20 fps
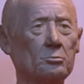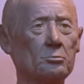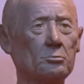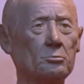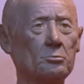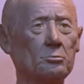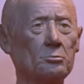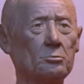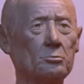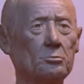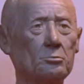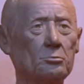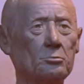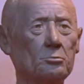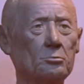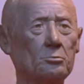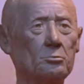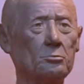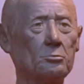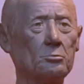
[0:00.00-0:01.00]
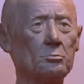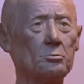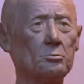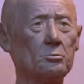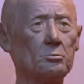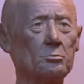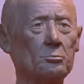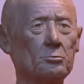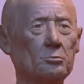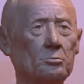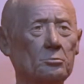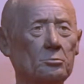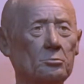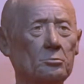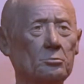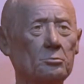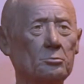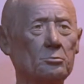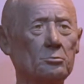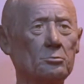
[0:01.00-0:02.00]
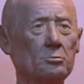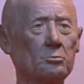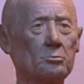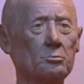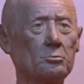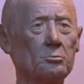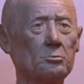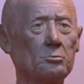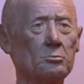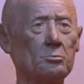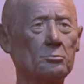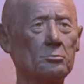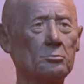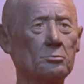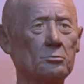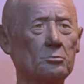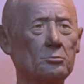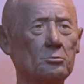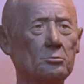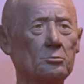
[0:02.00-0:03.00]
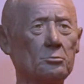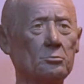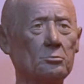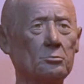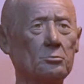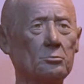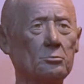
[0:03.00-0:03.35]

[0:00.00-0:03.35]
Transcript: (silent)